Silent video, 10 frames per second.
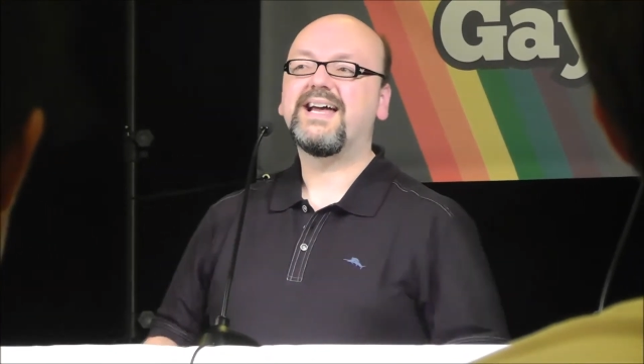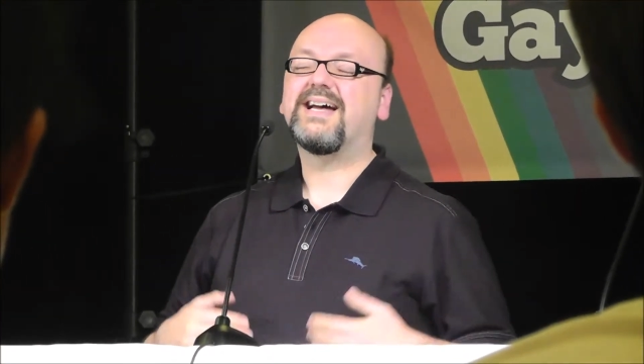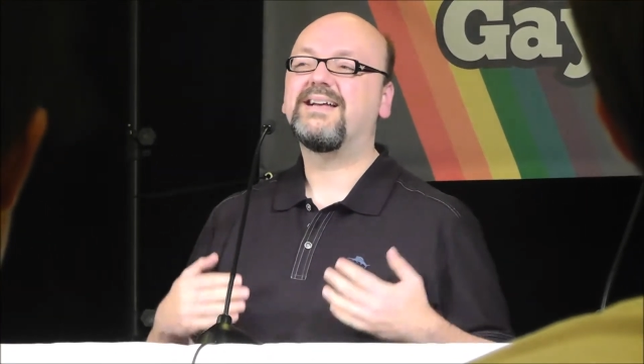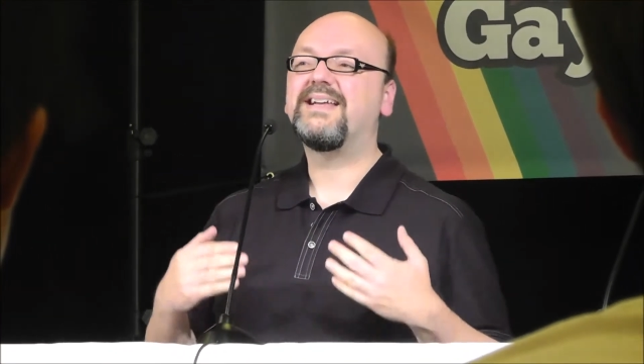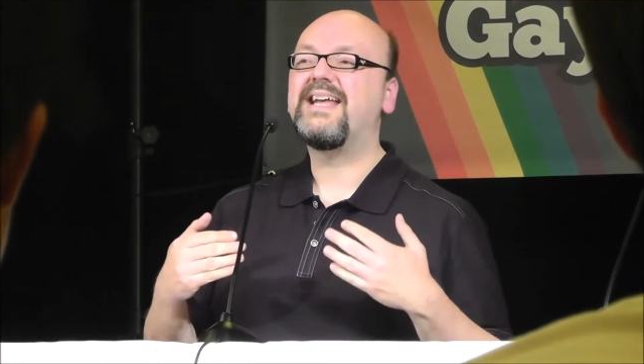
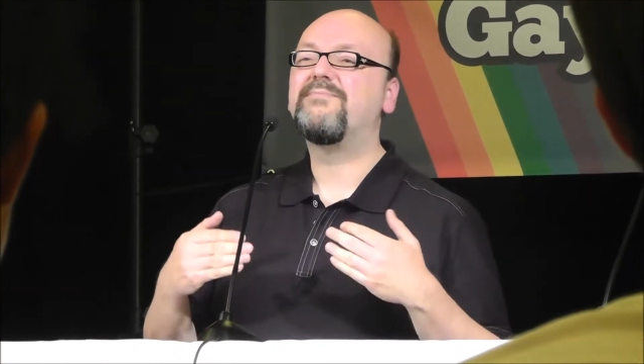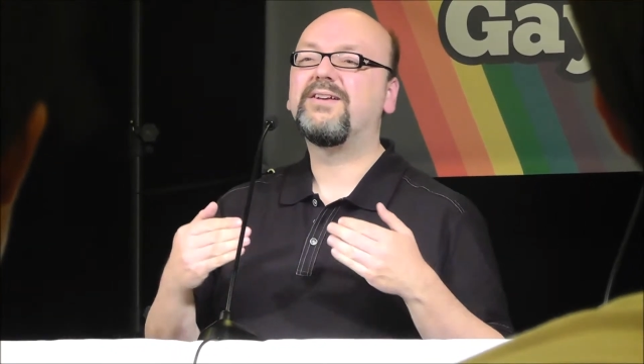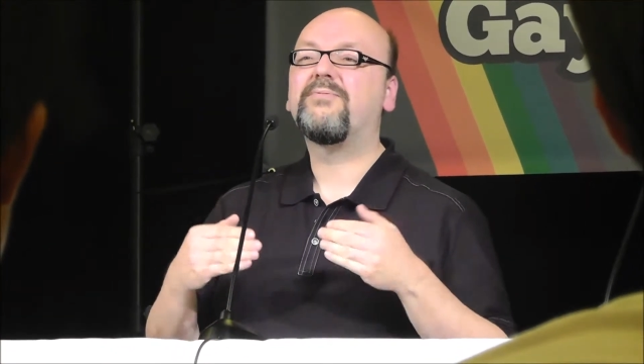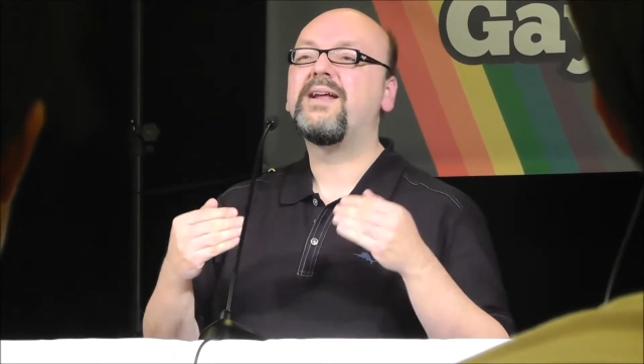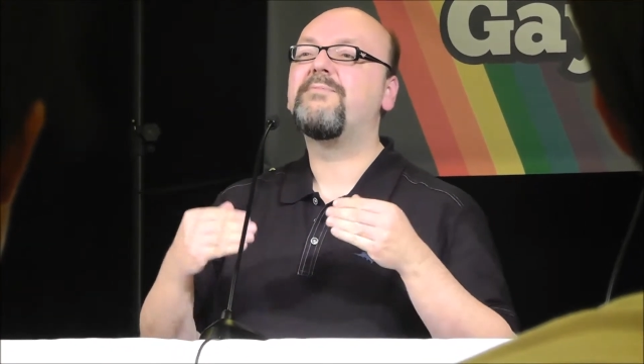uh,
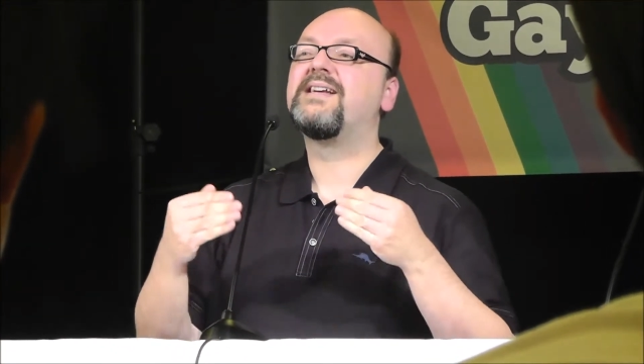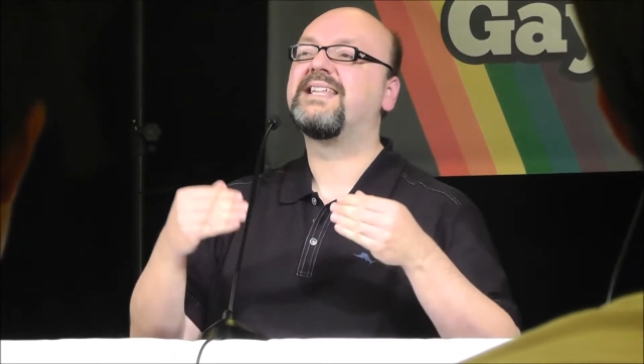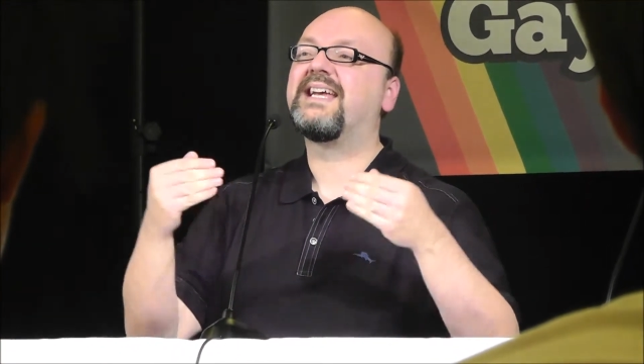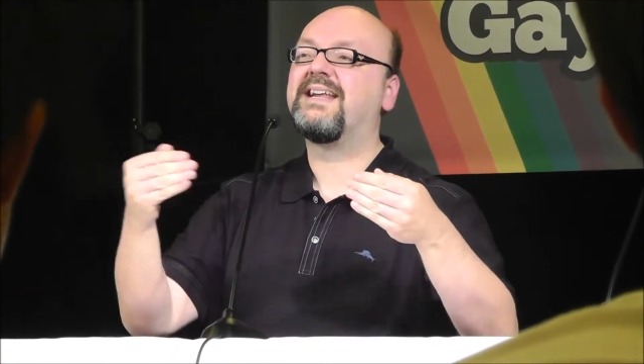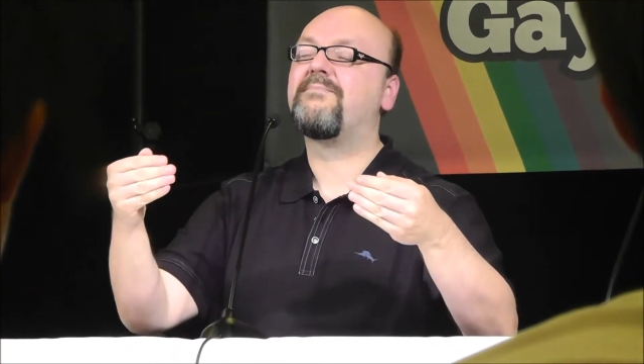there are many
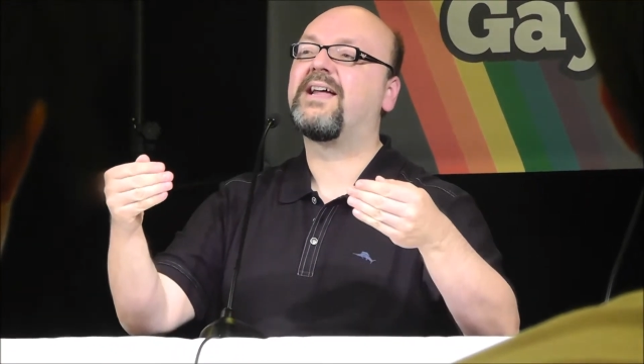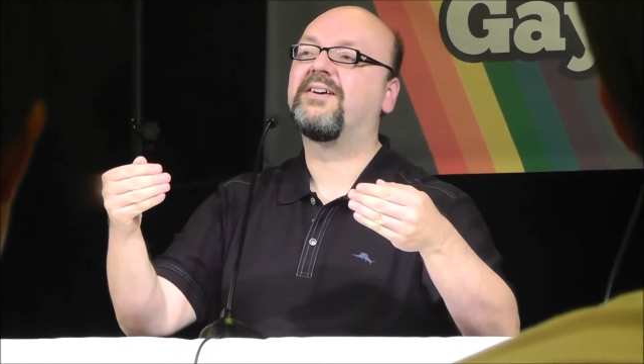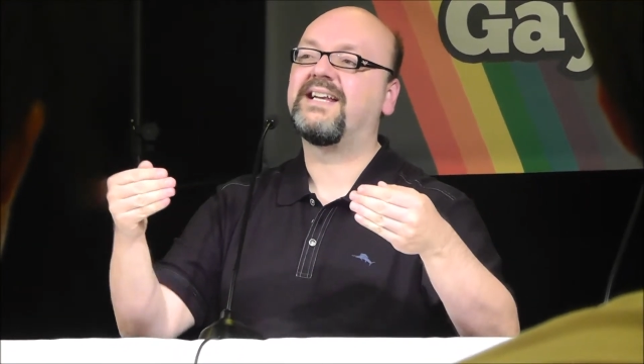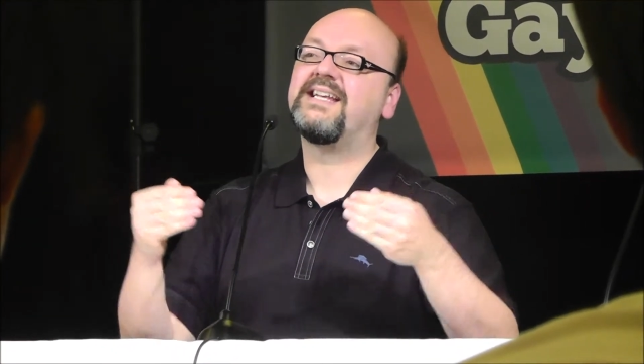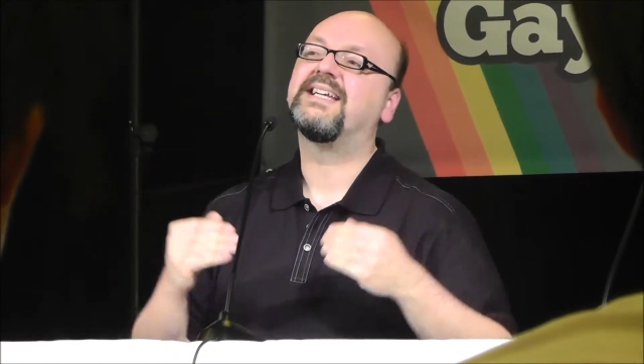ways they can, a
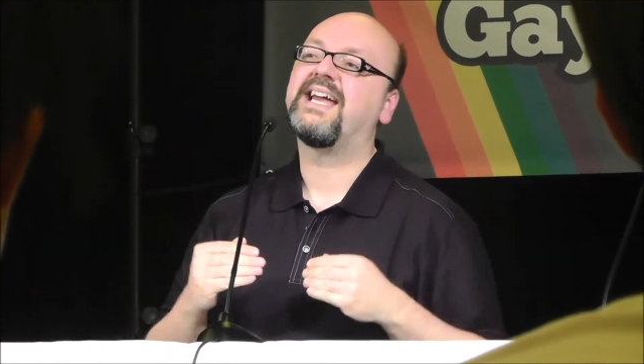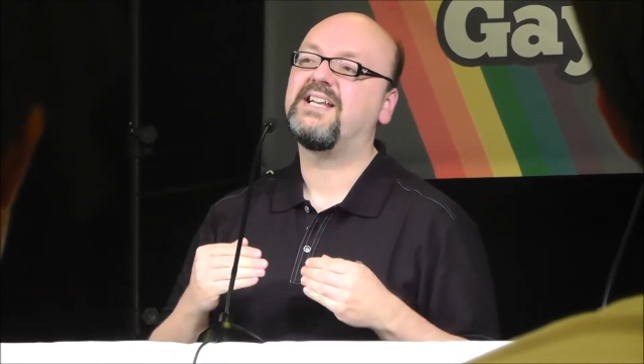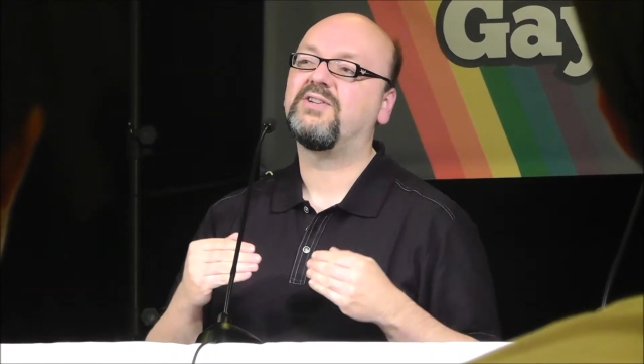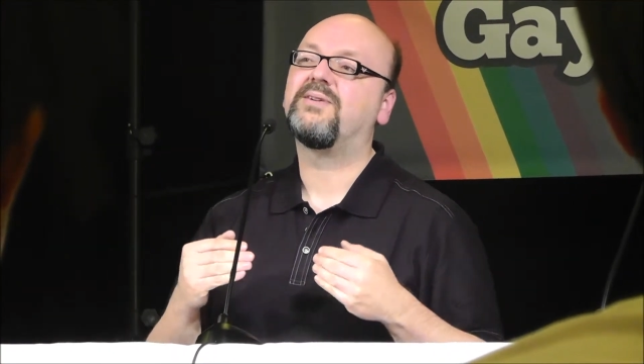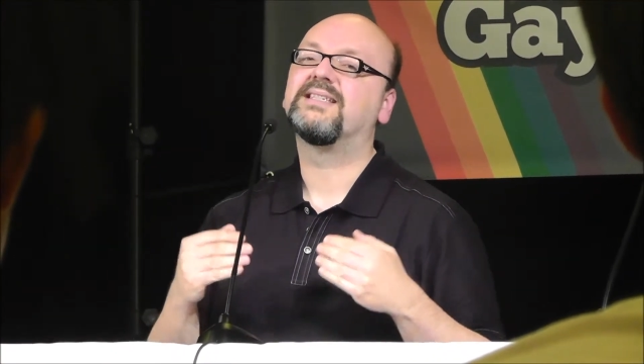player can
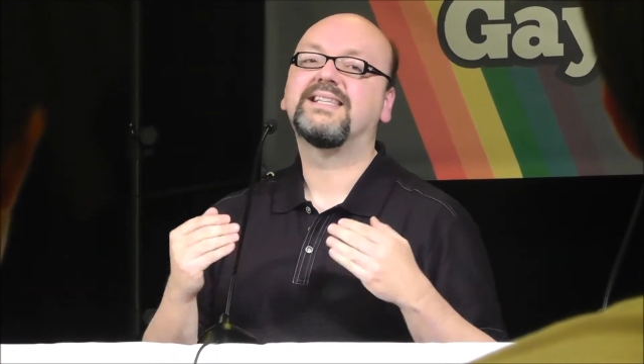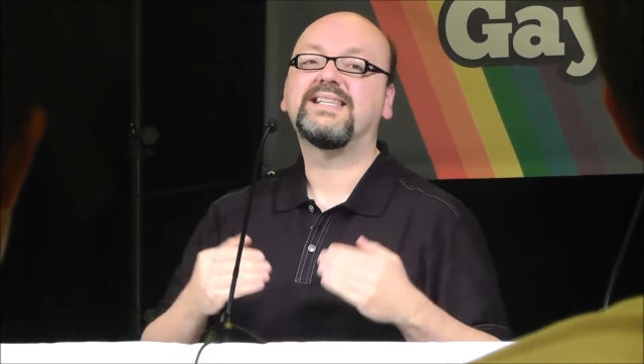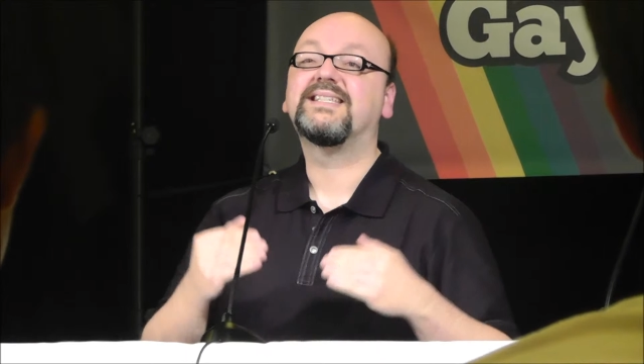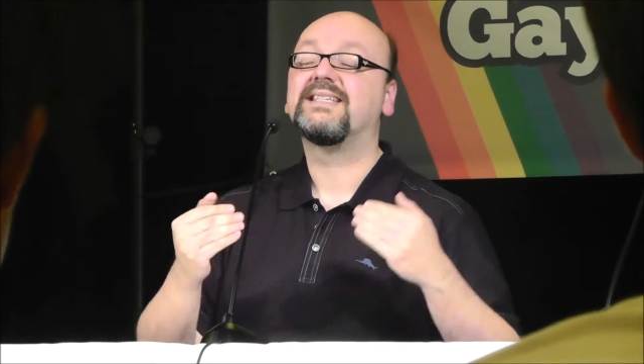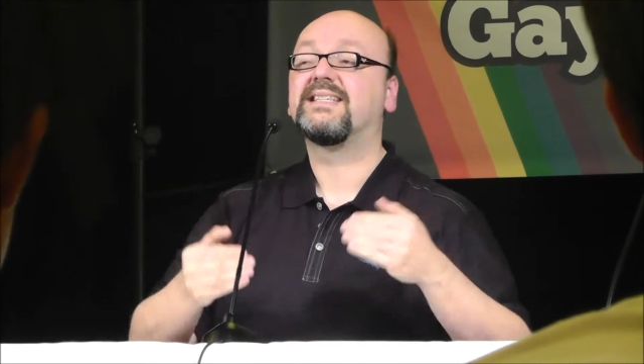indicate to us
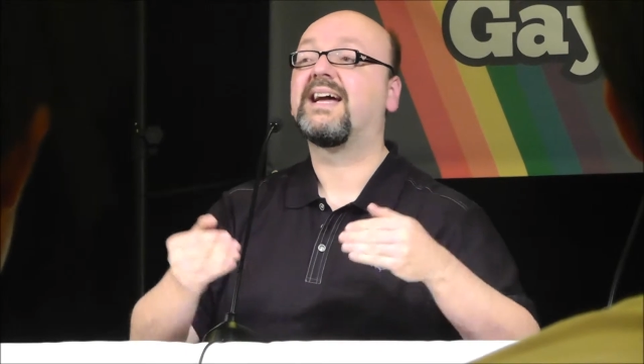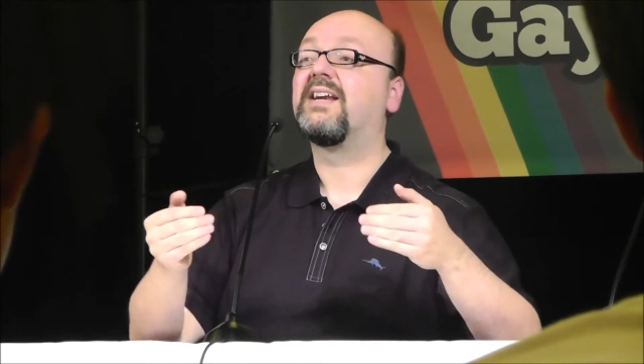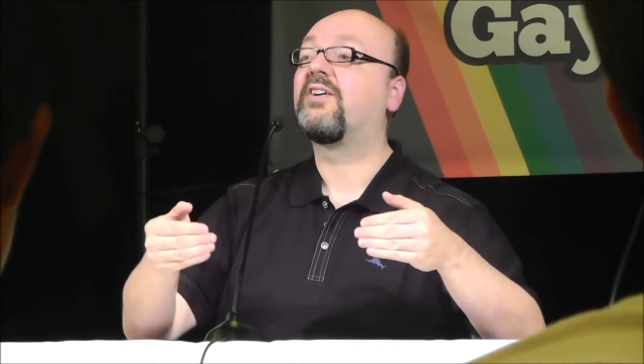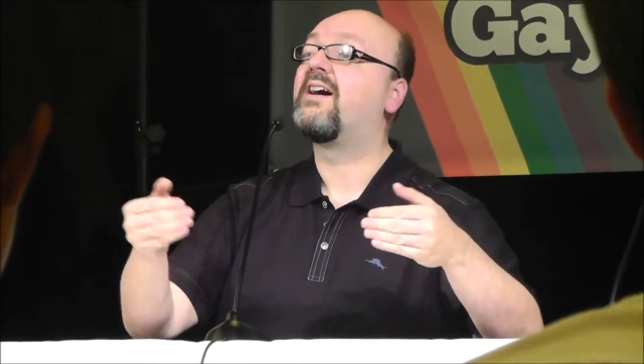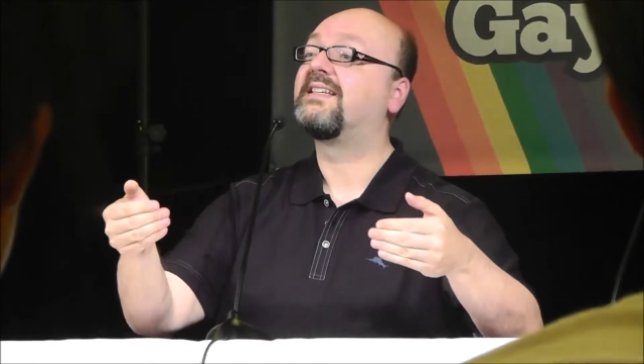that this is the
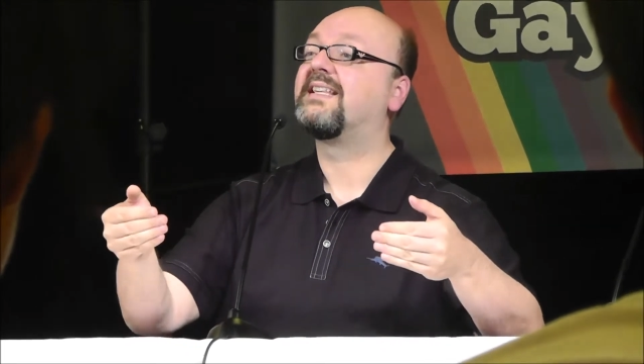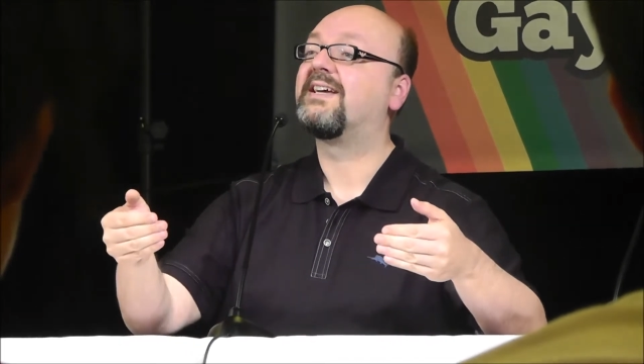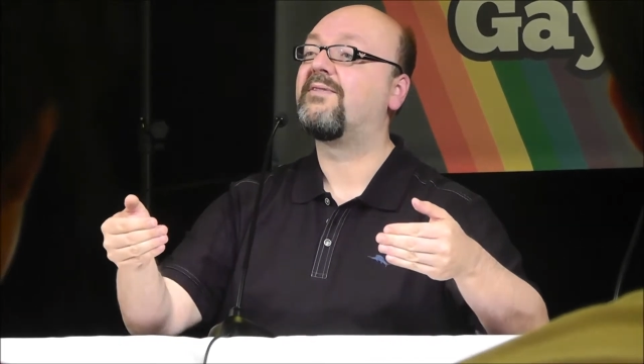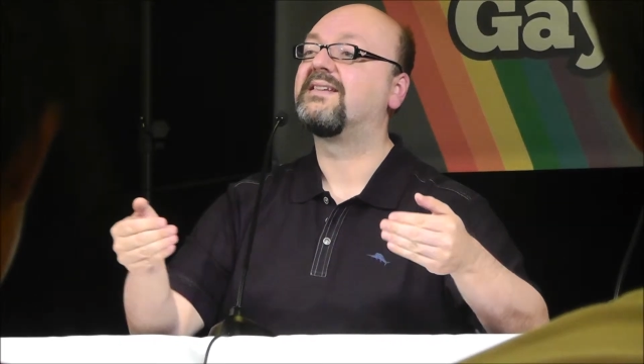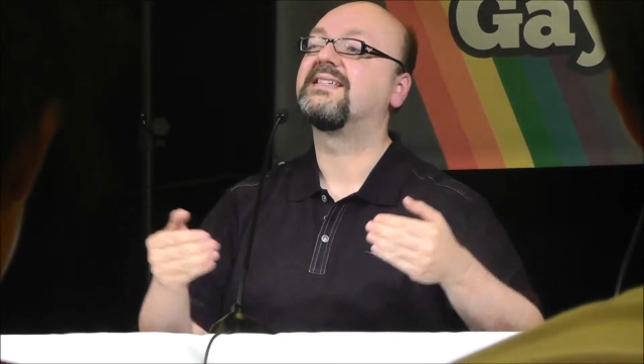kind of content
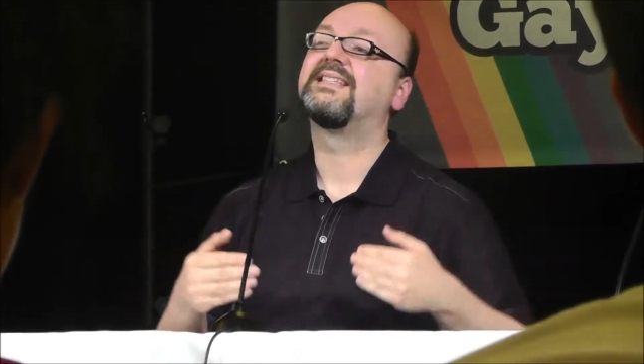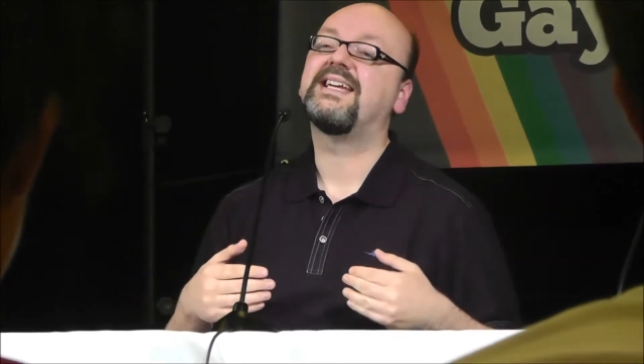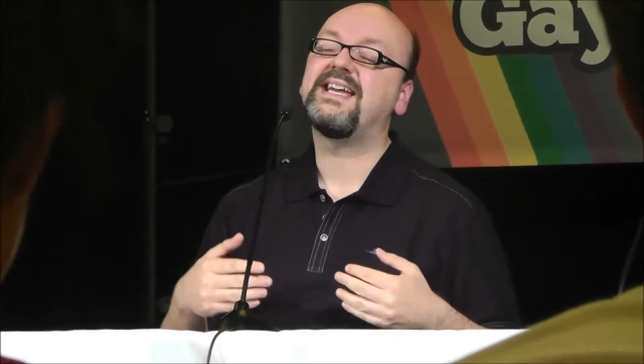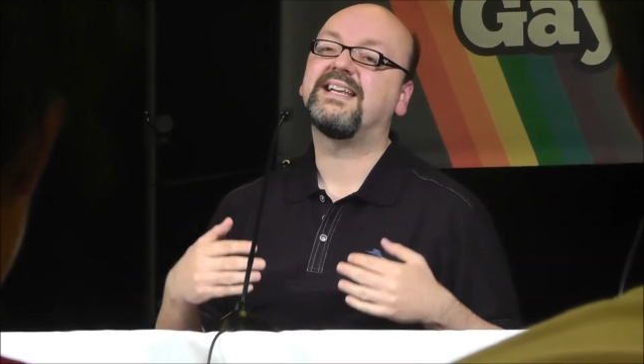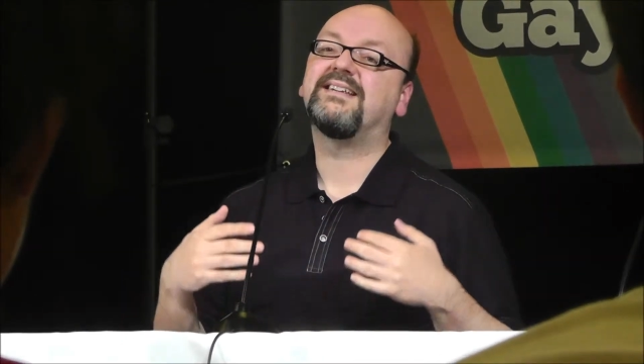they want to see,